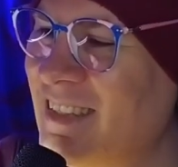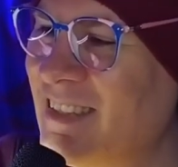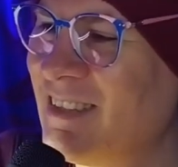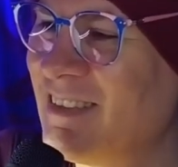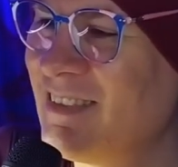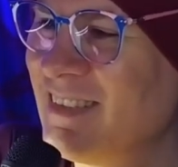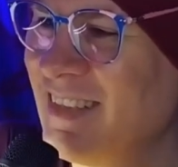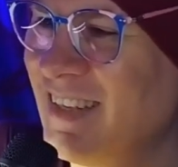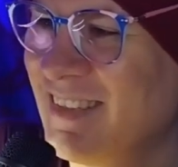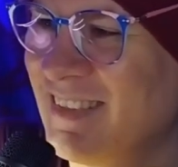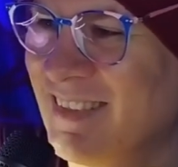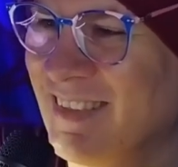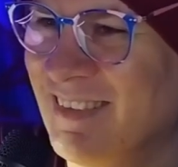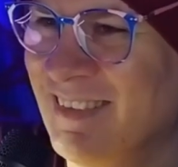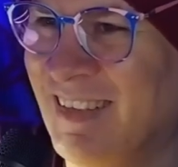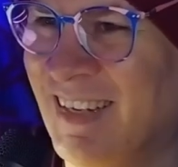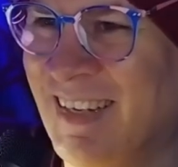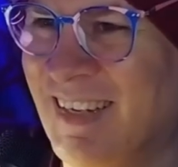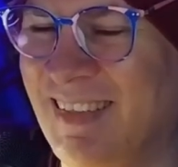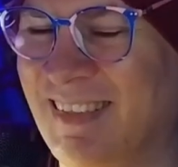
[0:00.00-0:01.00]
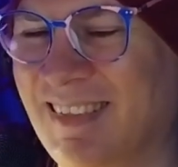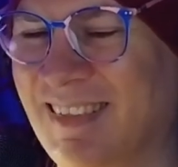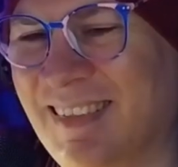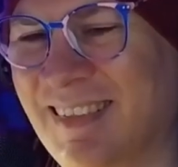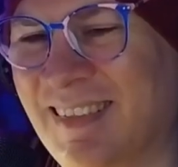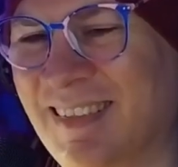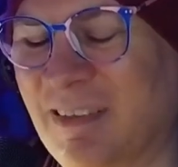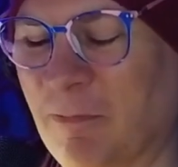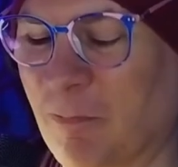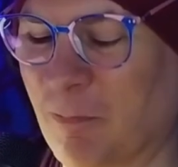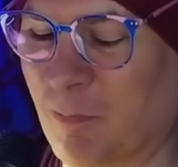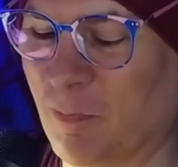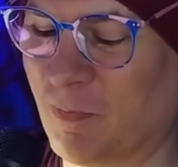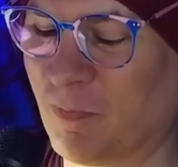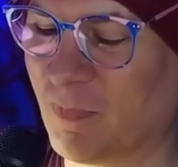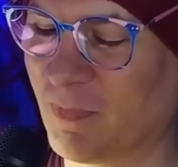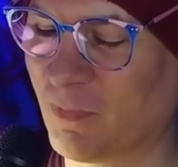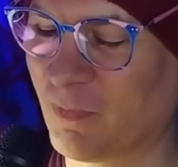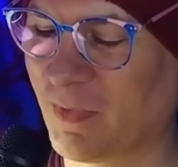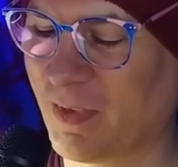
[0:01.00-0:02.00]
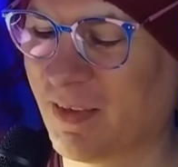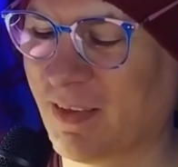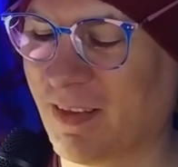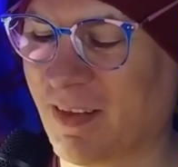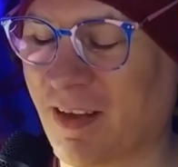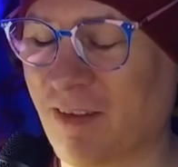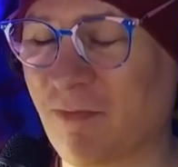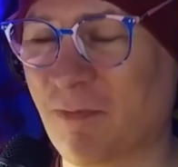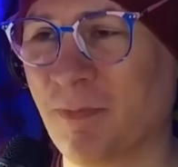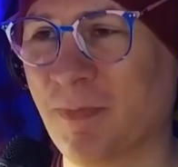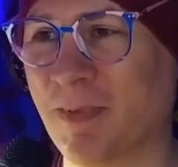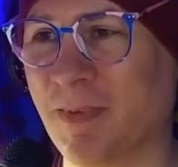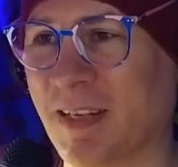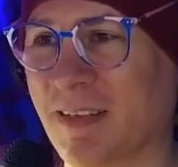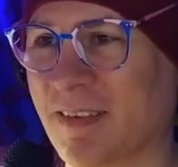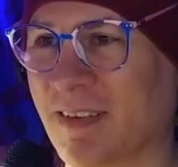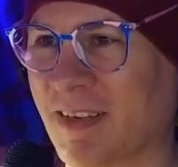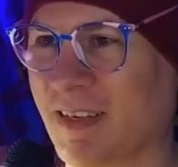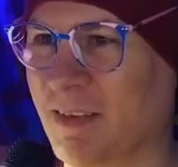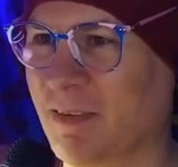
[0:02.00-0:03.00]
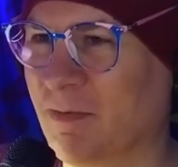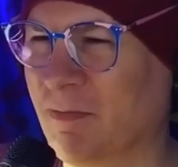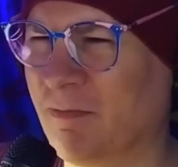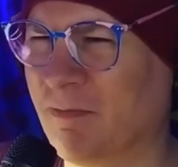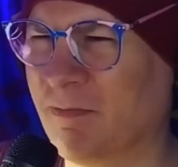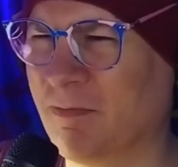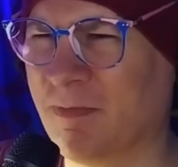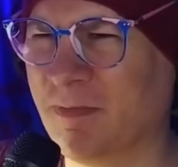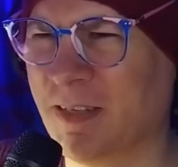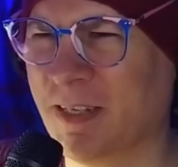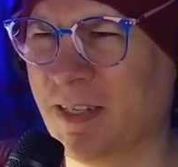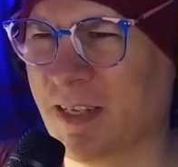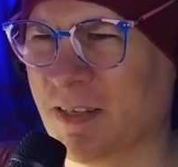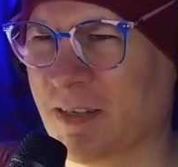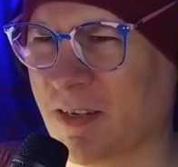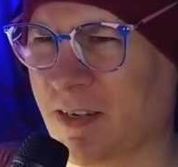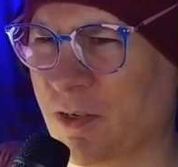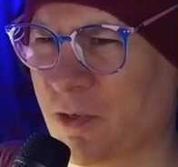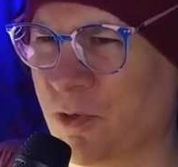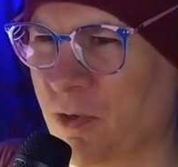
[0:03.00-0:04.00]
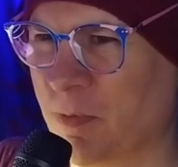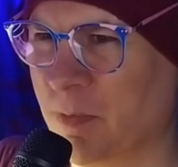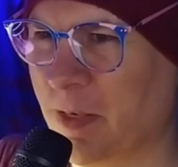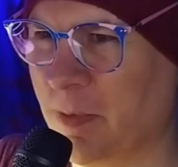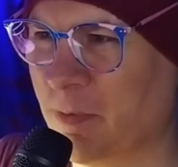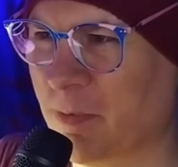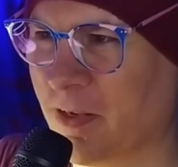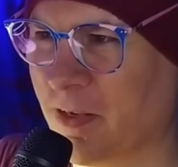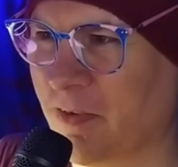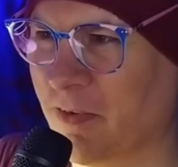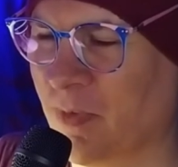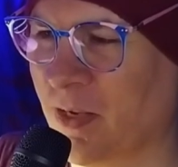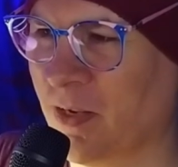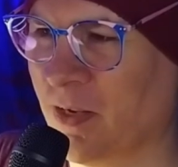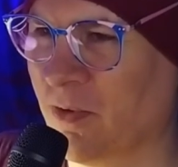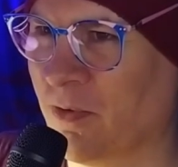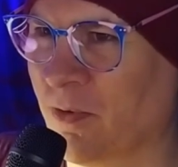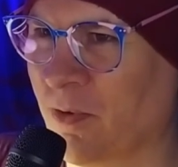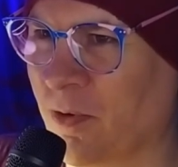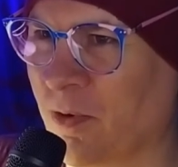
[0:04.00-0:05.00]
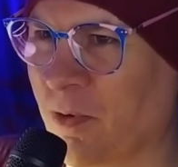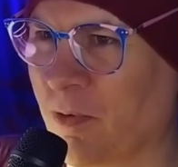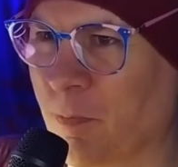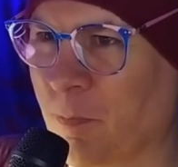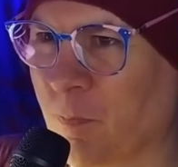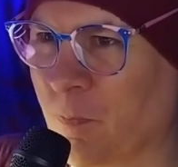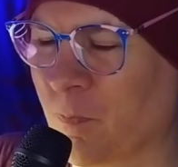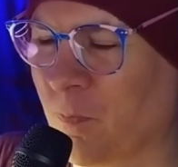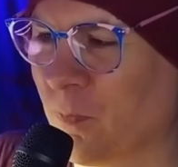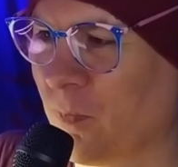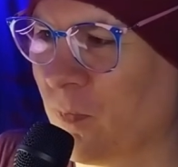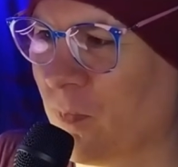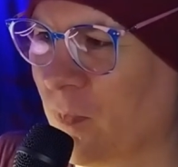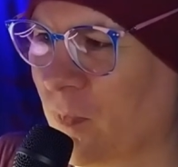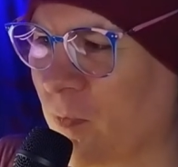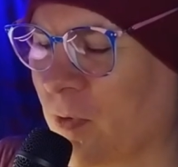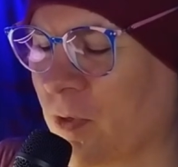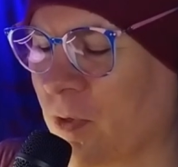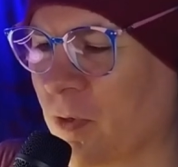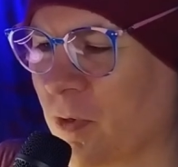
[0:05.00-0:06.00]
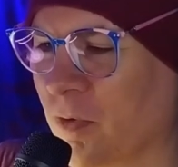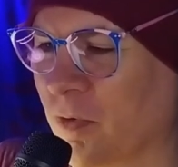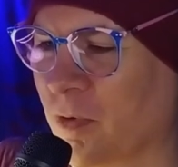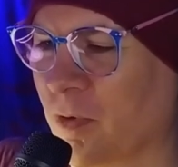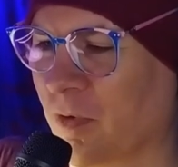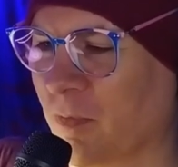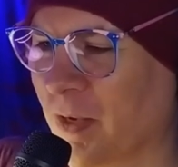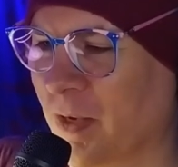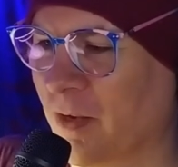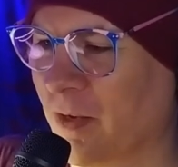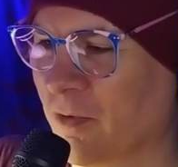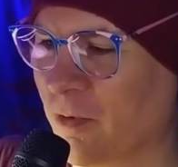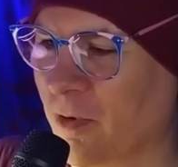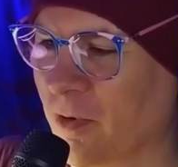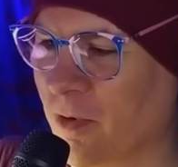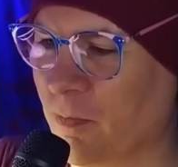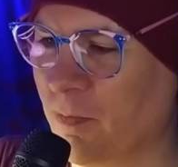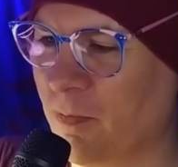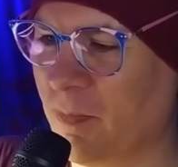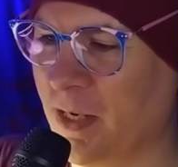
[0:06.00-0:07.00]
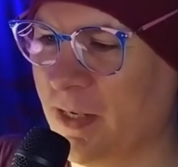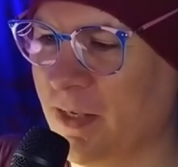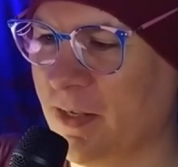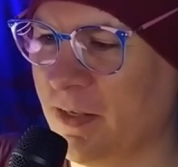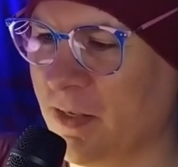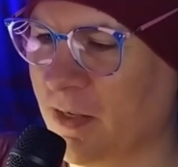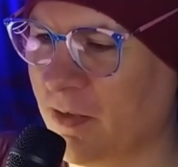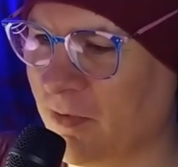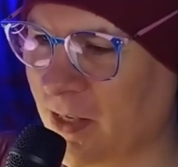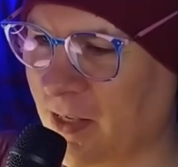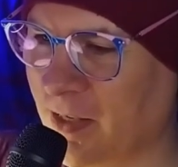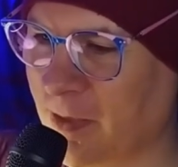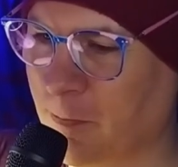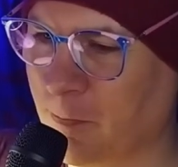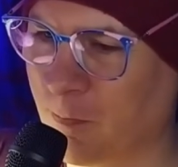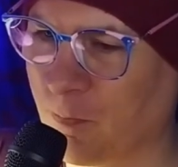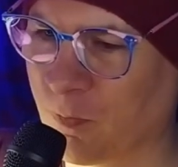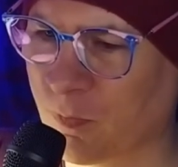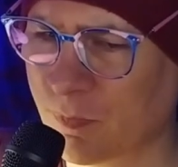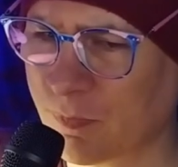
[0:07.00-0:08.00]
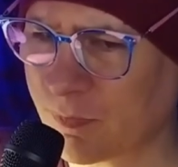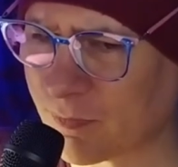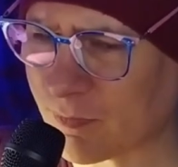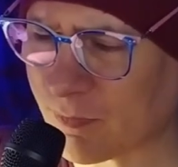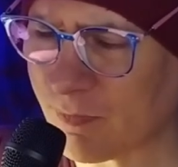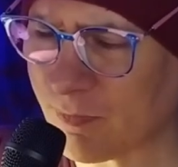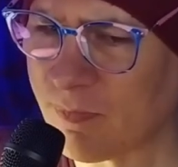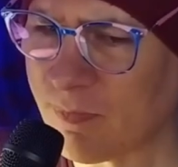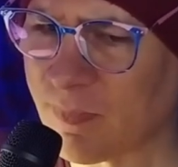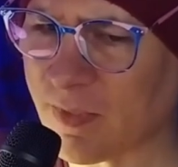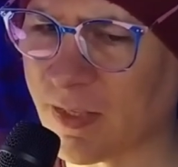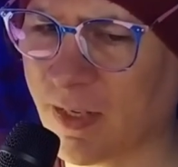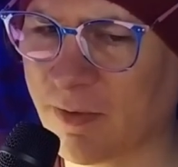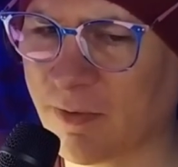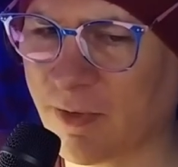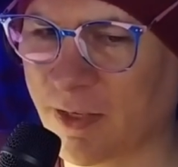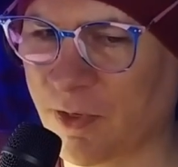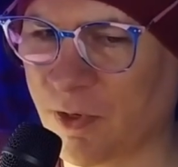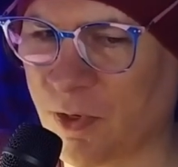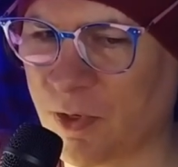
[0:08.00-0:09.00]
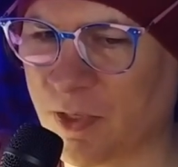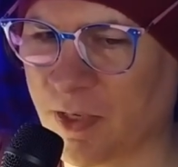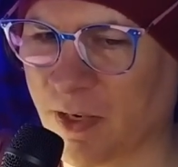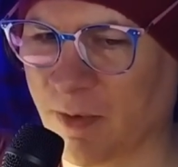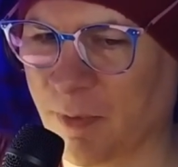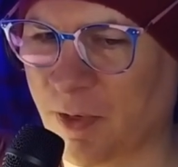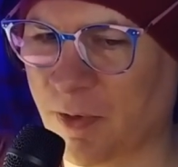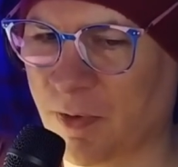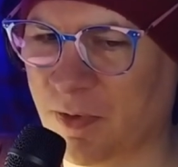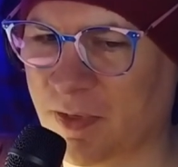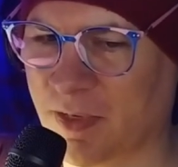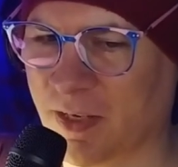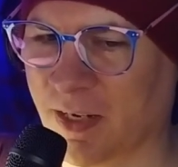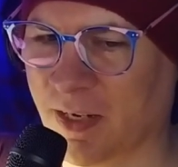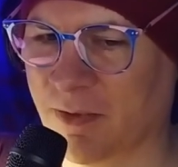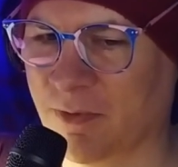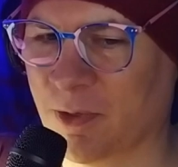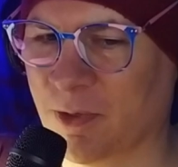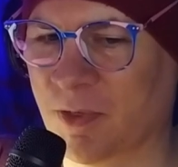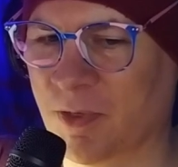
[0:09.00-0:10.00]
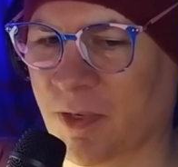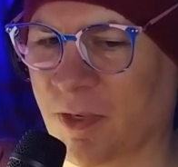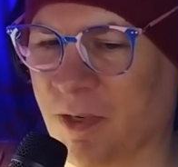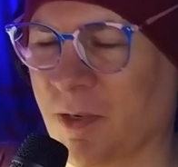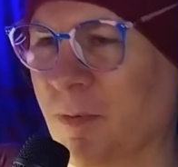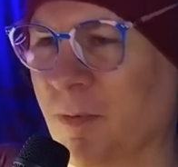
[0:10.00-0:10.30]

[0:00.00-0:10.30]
that's so nice. I think that's like 2 people I've met through, or sort of met through BTTV. I've like used their emotes, and I've also